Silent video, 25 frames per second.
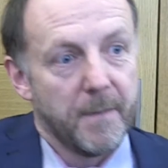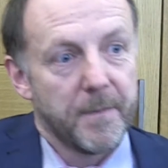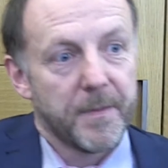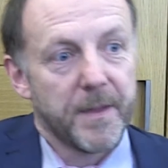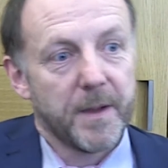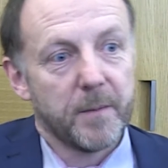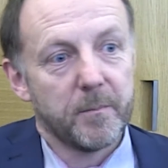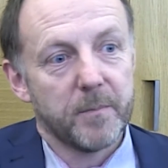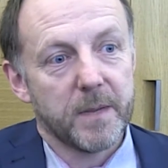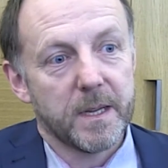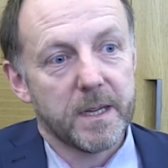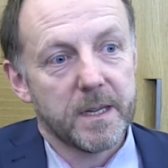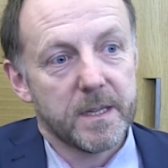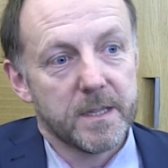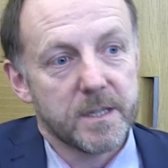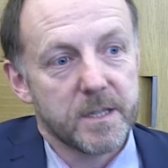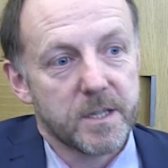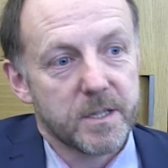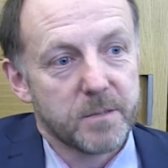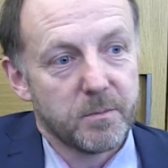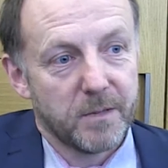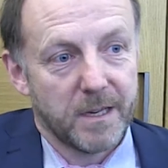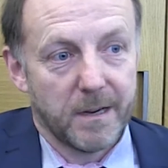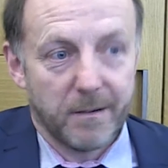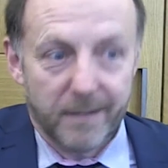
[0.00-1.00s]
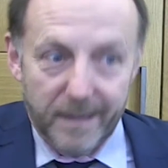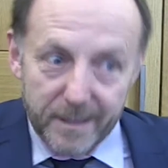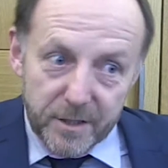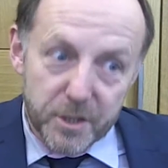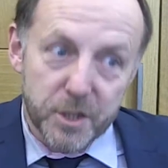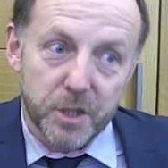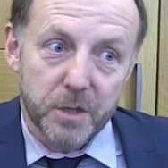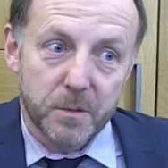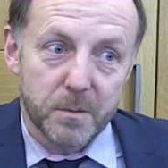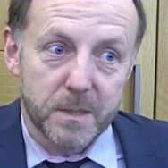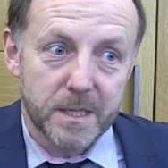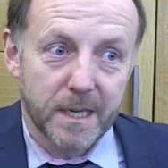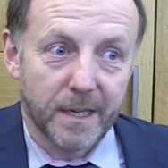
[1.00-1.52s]
That means, without getting
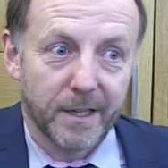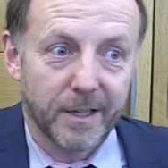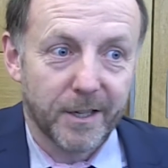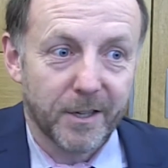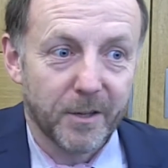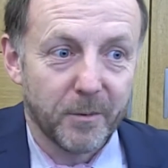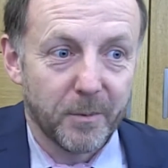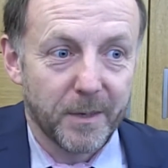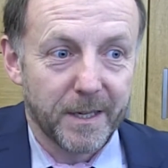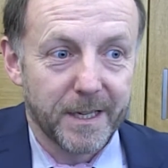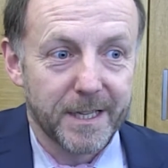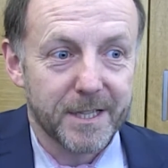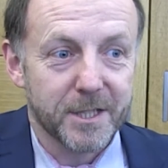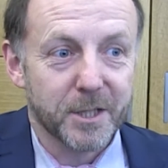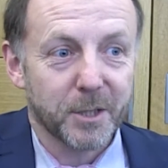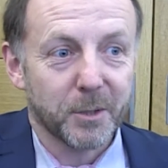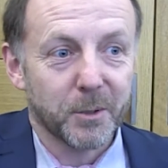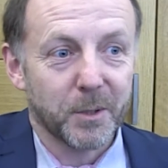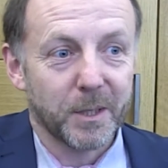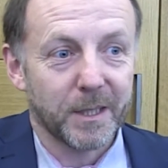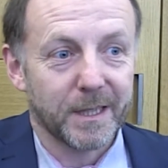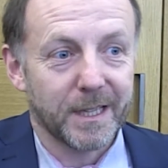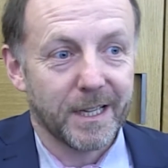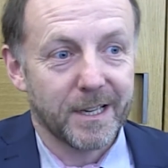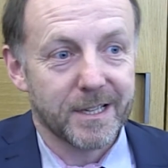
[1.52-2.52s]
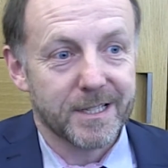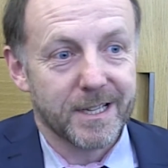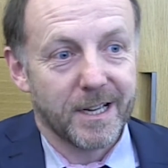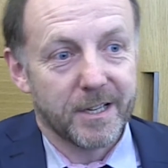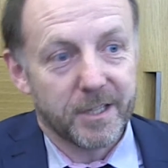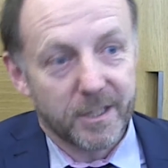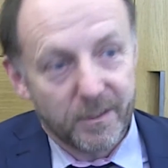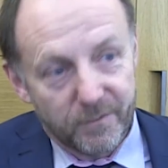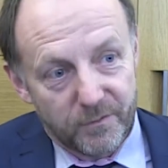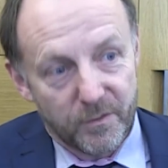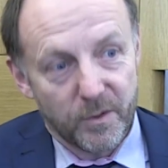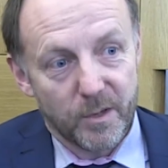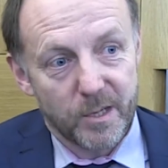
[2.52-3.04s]
too technical, we need to look at things like
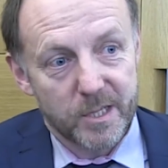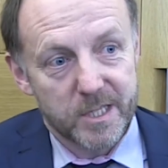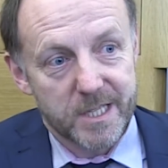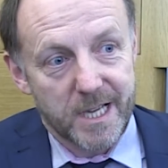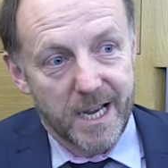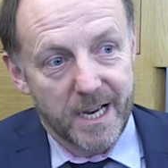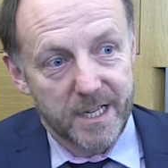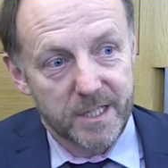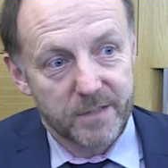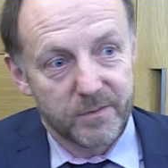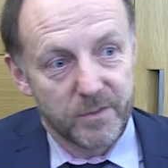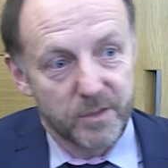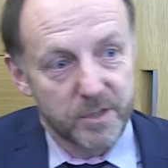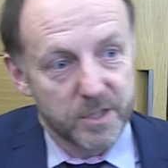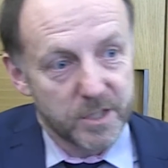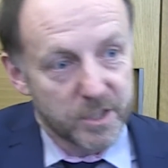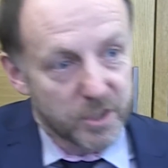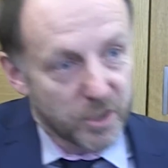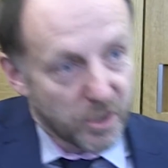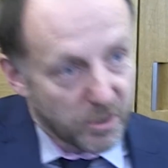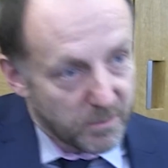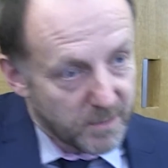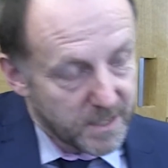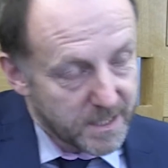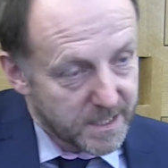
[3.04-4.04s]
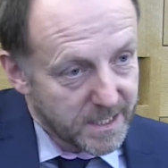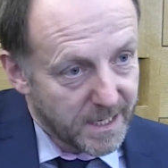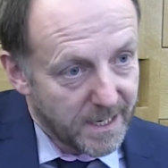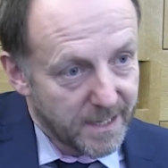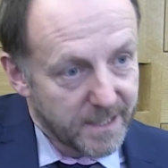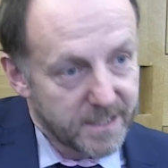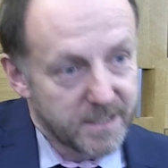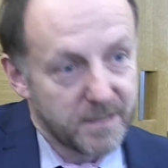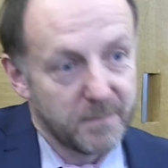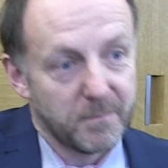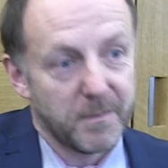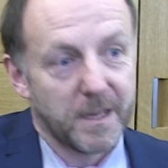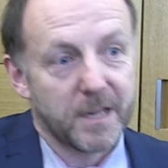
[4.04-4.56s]
deferred tax versus current
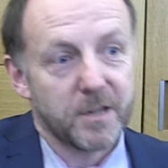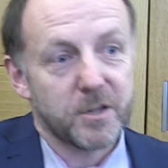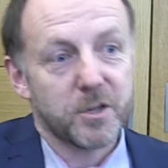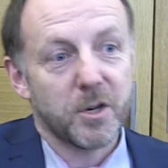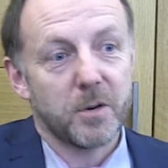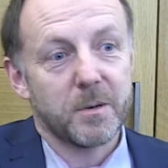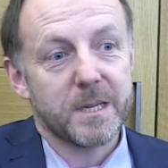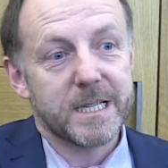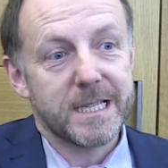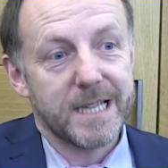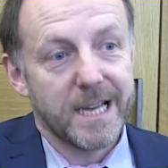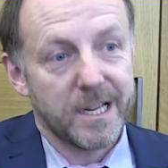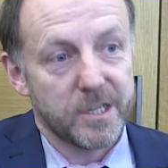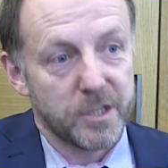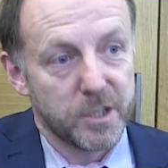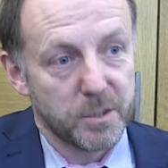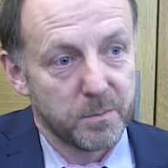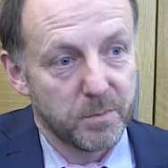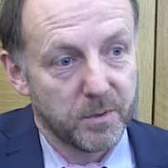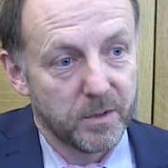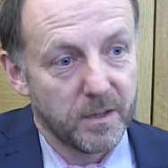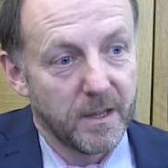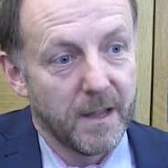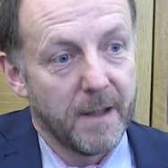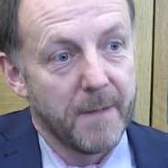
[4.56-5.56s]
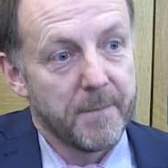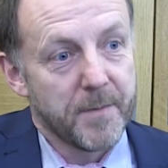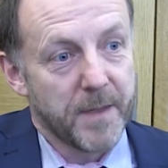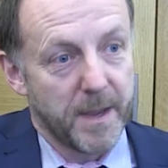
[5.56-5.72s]
tax and make sure it's legible.